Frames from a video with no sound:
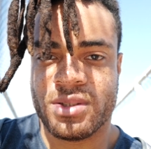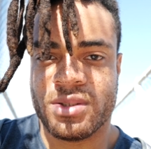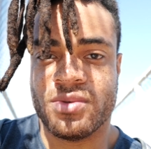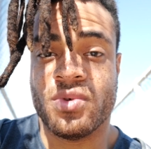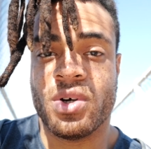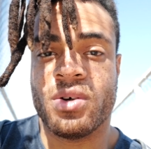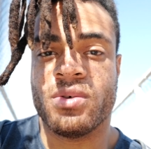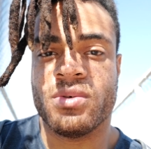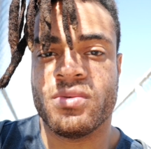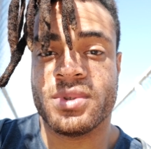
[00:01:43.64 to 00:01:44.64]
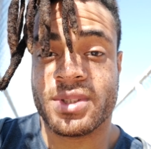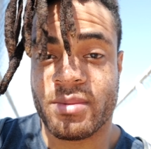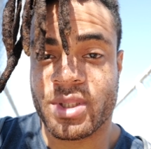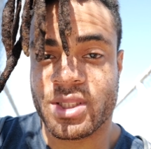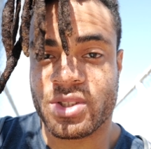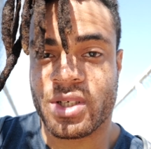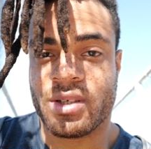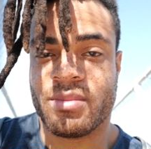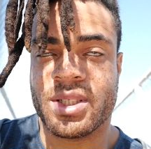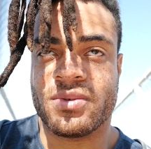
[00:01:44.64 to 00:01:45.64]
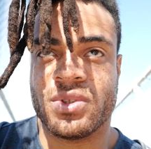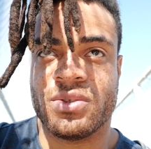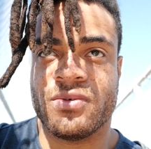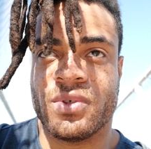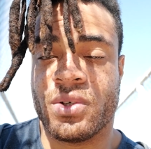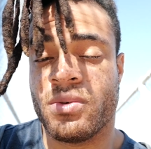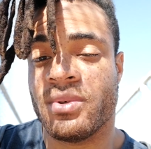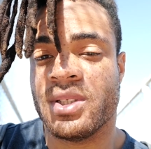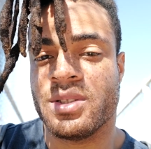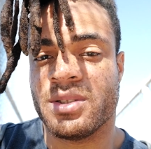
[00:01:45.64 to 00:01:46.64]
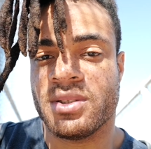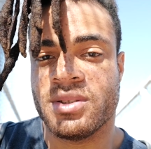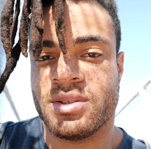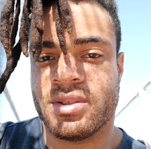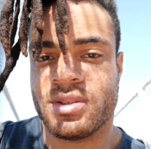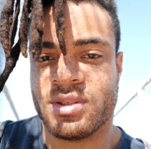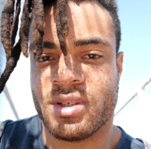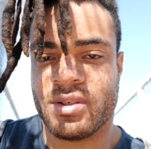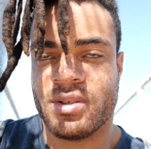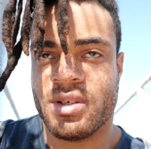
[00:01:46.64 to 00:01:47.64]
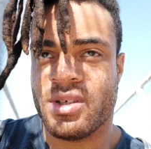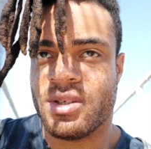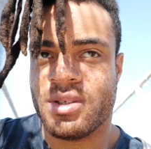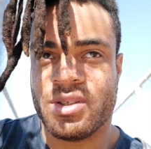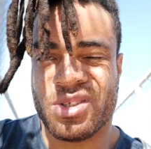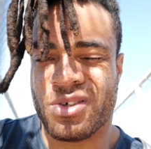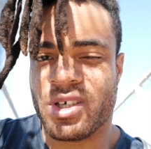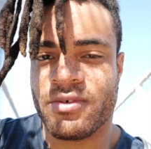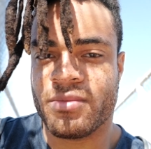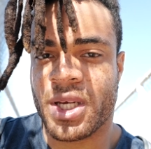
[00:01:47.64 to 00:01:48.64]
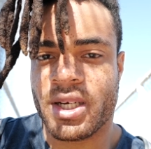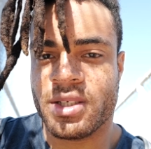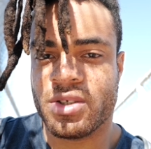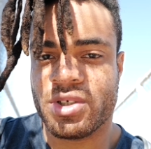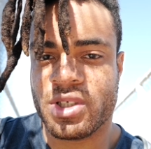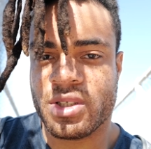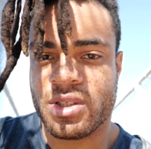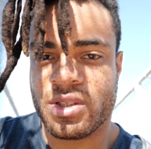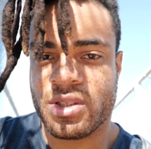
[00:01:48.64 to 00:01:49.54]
You know when somebody's trying to mess with you for no reason. Don't give them that energy,